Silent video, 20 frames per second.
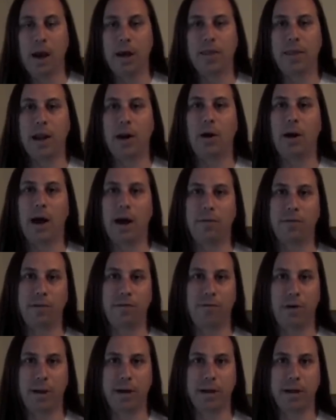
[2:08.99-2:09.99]
They don't have the
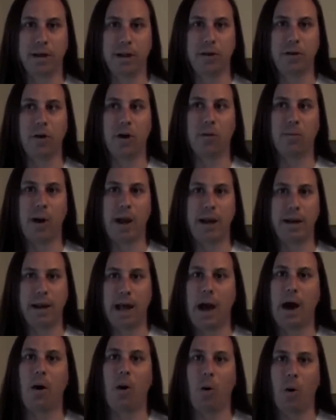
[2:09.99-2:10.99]
funding to do it. Right
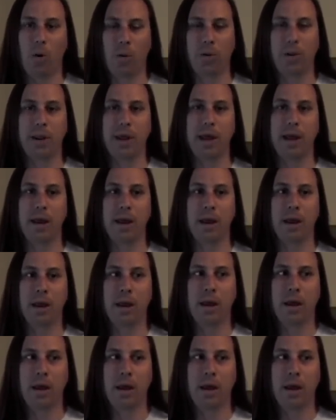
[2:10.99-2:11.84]
now, only